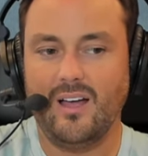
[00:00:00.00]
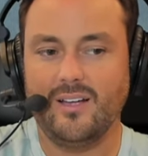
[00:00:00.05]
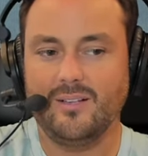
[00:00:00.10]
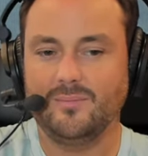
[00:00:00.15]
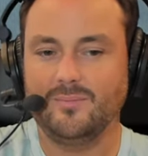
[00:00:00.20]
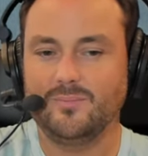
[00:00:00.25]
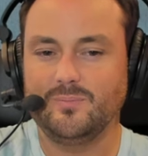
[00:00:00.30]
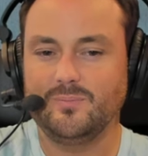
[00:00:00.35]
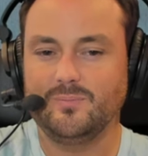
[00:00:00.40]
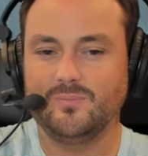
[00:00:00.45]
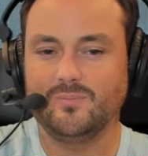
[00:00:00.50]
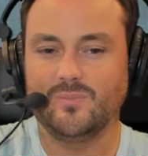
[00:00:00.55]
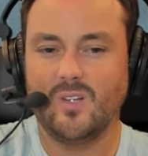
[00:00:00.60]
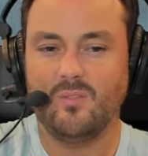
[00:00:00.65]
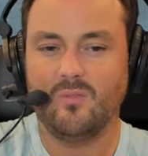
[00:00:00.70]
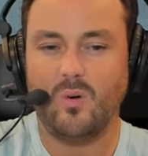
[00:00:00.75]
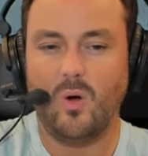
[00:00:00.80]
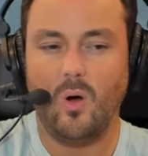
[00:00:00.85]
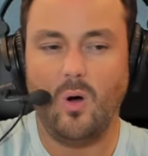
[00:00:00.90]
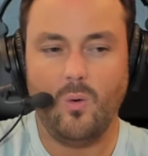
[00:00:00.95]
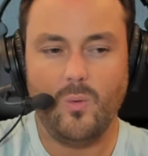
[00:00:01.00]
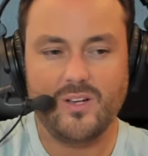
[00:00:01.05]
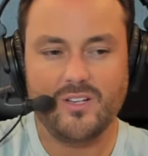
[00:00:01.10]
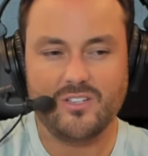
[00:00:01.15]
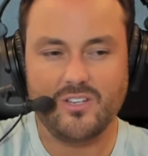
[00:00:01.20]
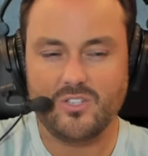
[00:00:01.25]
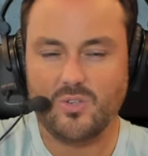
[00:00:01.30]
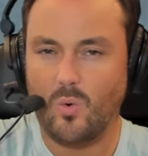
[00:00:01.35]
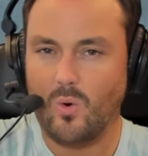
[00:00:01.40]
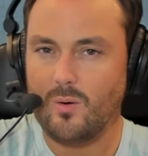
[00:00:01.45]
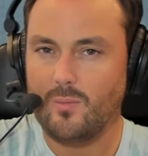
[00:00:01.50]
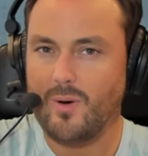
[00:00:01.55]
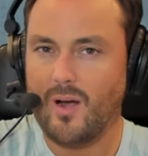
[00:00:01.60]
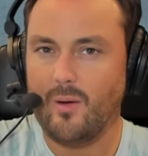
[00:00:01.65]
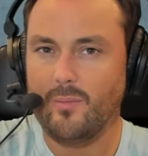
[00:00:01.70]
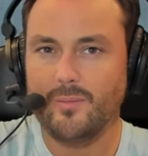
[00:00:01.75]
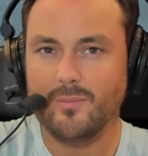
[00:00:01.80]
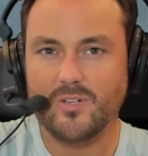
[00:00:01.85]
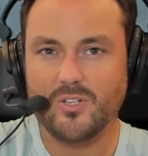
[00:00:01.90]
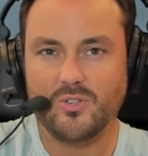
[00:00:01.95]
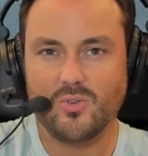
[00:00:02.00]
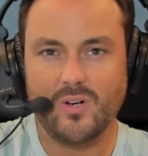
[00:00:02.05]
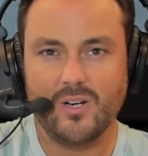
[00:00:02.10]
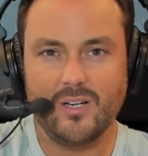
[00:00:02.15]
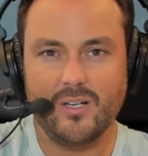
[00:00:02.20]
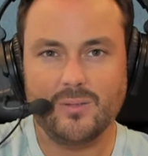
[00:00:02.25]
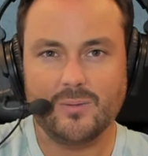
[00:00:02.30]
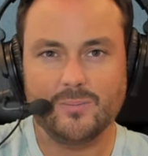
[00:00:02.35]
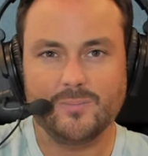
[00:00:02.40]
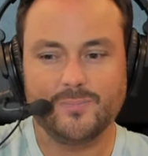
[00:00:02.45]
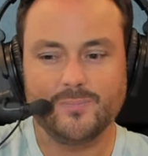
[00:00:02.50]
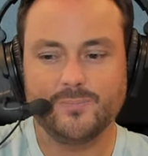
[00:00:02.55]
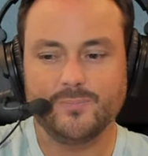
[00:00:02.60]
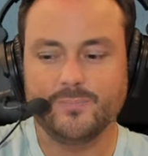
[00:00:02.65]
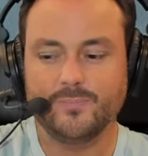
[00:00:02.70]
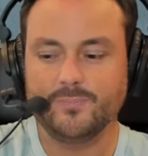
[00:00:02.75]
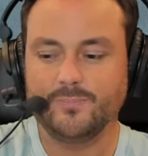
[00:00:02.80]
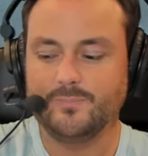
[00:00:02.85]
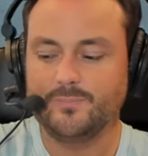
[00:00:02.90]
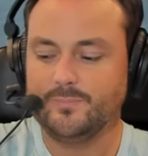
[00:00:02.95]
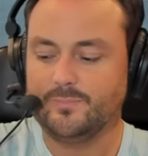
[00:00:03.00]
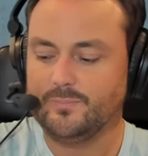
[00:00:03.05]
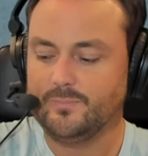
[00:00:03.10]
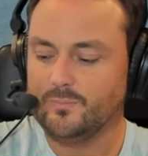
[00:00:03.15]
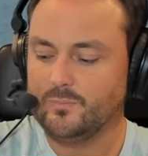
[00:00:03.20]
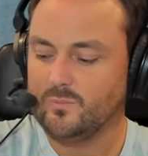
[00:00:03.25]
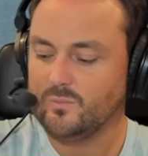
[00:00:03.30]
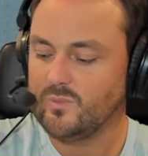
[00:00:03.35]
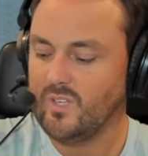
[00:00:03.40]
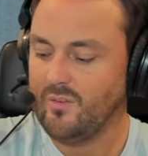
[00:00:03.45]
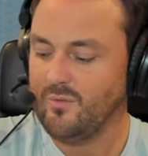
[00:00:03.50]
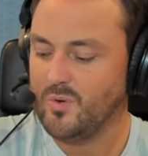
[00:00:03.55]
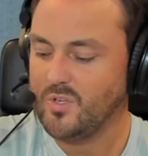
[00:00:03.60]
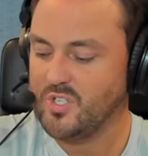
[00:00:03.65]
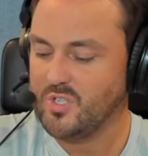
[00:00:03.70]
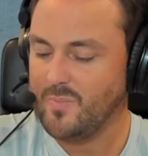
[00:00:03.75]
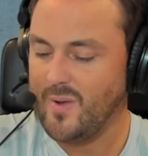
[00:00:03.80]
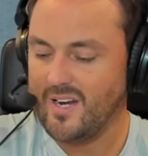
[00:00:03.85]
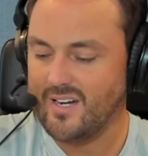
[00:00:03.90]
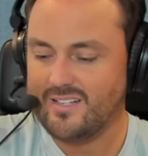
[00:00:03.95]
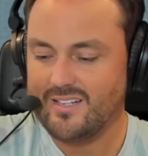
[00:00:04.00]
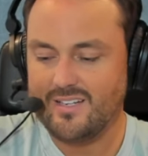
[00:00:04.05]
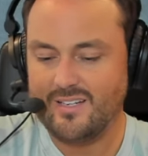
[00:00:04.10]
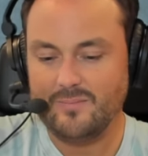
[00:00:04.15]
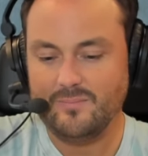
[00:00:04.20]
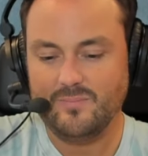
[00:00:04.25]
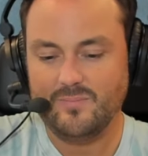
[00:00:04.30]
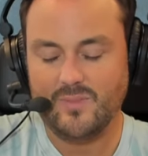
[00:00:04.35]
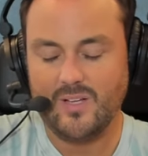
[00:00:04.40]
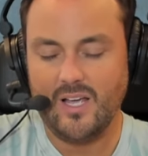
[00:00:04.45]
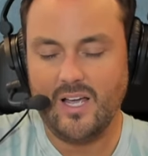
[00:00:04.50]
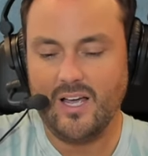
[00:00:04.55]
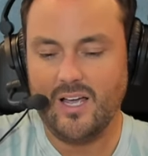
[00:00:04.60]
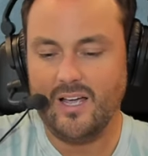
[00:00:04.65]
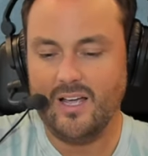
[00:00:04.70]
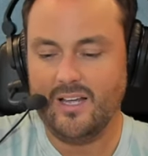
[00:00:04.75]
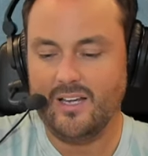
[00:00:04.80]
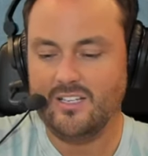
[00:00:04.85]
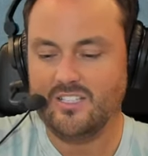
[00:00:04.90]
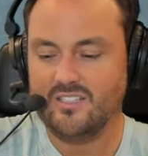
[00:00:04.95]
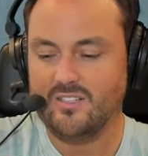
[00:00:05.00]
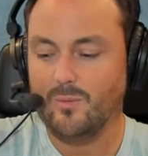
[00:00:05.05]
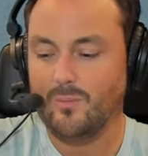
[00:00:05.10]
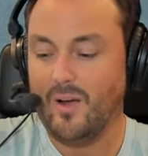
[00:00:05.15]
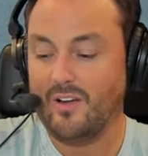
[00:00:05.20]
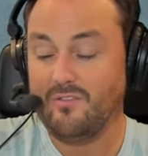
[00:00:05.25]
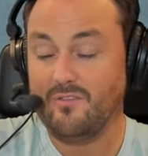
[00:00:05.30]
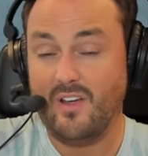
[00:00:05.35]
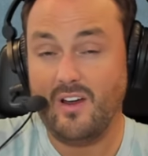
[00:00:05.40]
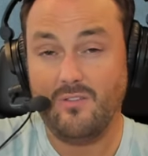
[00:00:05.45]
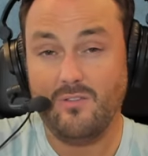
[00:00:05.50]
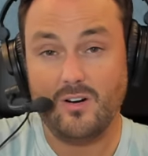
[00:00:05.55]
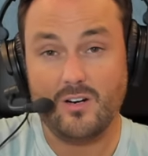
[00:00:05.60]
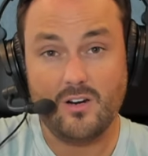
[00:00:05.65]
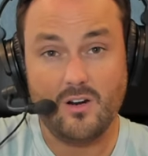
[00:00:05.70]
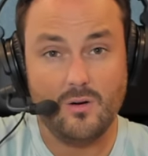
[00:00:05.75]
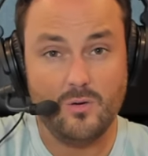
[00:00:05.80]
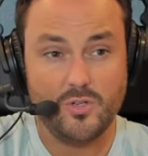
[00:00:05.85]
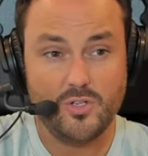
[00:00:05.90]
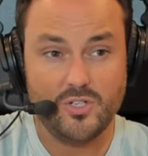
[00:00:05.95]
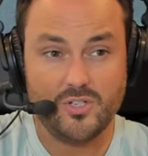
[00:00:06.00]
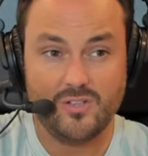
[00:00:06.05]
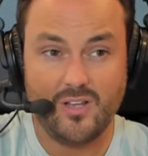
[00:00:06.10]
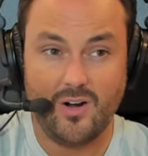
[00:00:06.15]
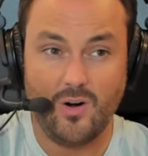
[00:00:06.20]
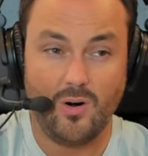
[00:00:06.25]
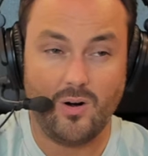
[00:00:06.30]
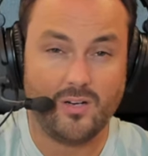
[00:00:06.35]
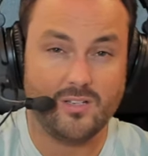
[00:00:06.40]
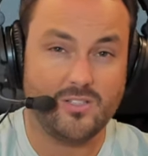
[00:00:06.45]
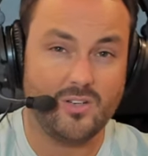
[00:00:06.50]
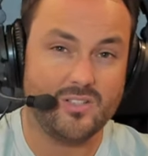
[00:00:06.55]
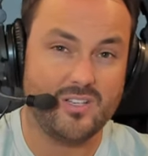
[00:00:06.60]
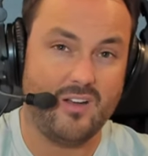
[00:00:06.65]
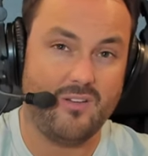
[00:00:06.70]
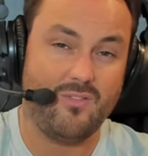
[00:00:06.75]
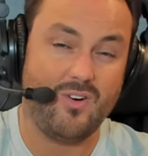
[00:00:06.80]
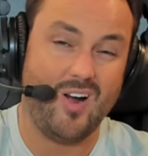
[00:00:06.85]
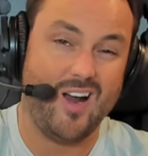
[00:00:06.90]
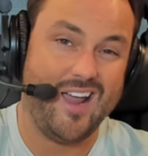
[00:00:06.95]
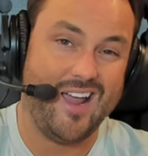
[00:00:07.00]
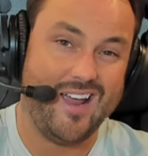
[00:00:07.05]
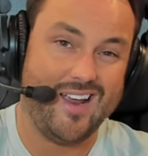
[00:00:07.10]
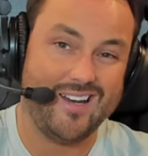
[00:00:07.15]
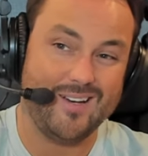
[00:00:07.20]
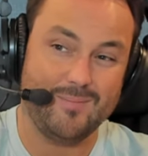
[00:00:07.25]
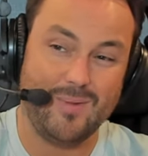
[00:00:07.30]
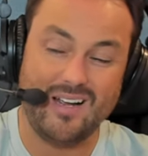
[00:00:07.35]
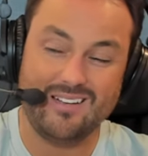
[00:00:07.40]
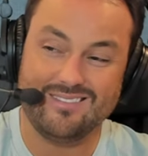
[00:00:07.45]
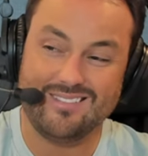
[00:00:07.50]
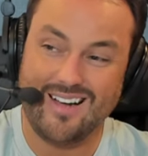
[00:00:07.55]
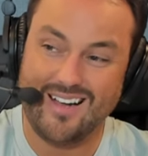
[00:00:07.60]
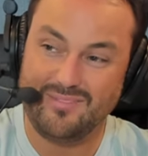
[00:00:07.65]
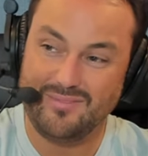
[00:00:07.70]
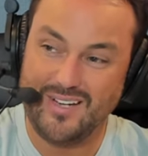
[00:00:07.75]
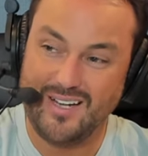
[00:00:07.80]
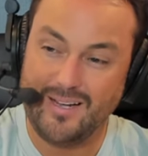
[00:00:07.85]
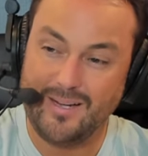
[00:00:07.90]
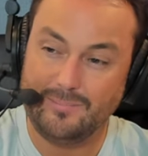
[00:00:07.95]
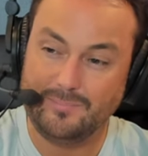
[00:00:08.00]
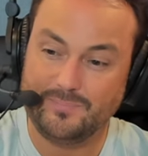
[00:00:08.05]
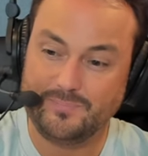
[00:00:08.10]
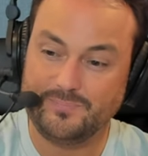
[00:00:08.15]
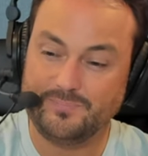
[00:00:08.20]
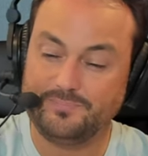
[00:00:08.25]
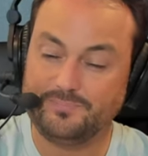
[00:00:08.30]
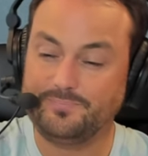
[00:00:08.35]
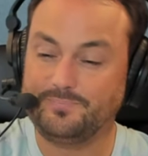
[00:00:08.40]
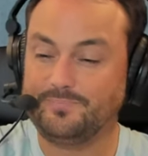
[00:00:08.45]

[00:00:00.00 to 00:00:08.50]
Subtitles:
I have always adored Bobby Petrino. I've respected him. He's still my favorite coach that Arkansas has ever had in my lifetime.